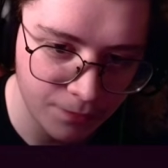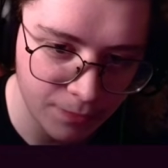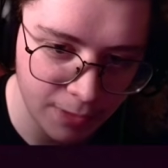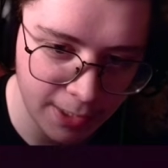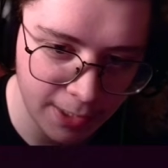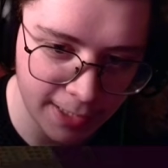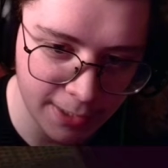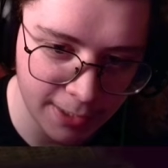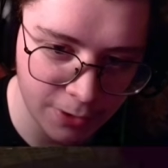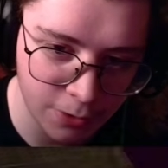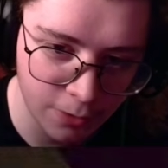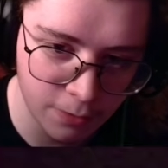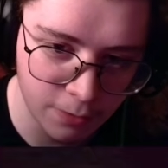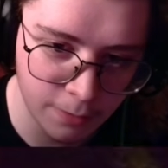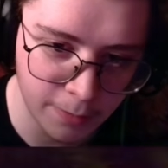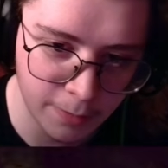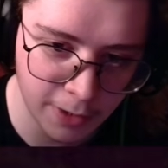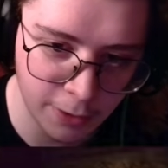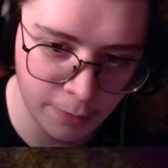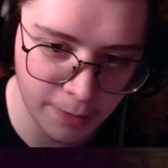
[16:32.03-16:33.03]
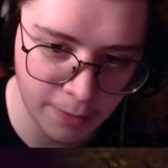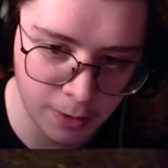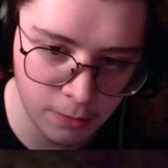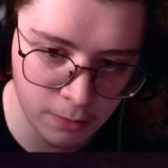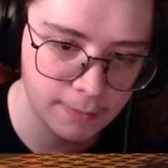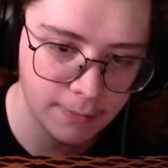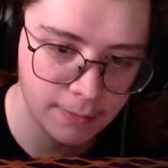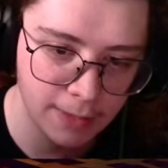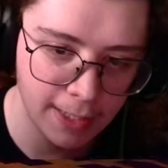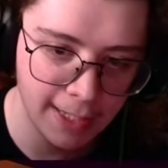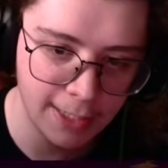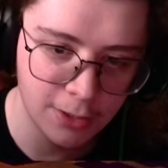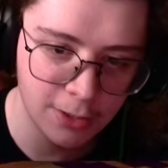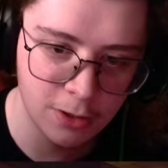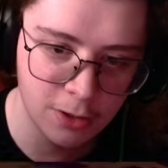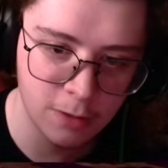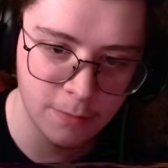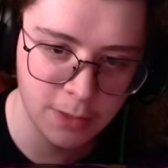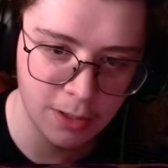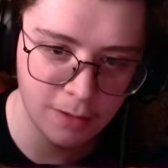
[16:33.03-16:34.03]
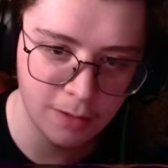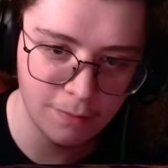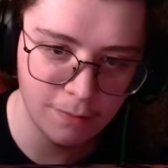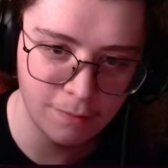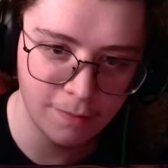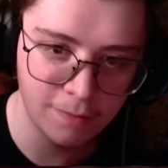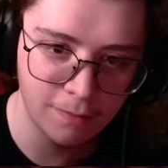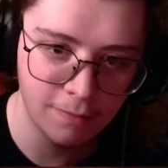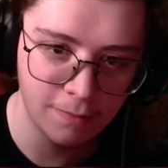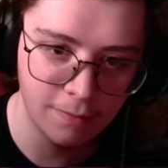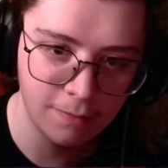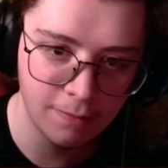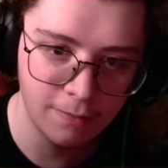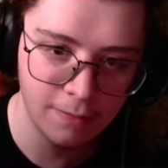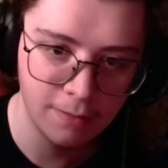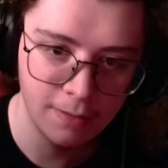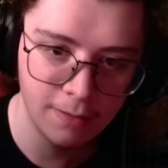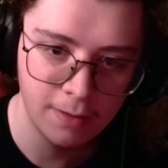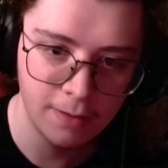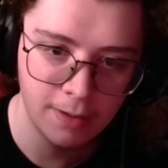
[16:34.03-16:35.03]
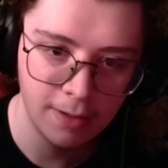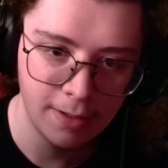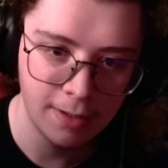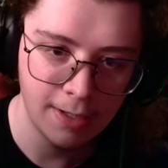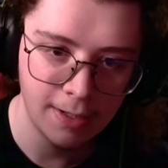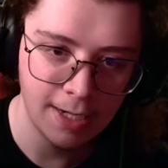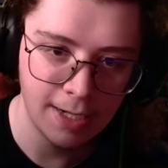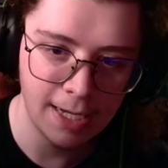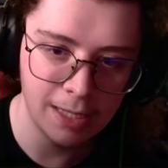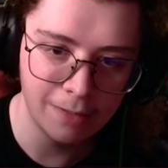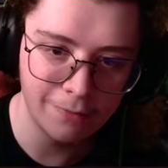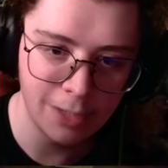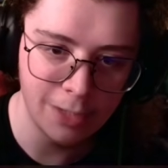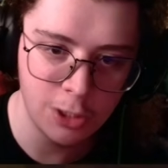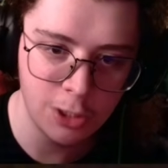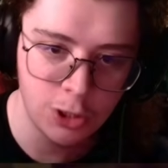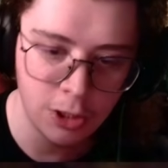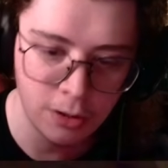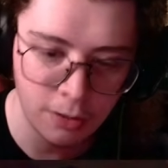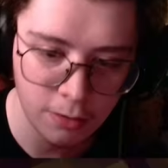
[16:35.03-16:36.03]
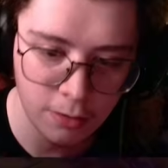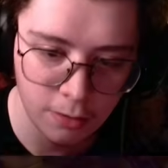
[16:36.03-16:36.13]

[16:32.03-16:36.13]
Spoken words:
You get a circle but no middle. And in terms of elevation,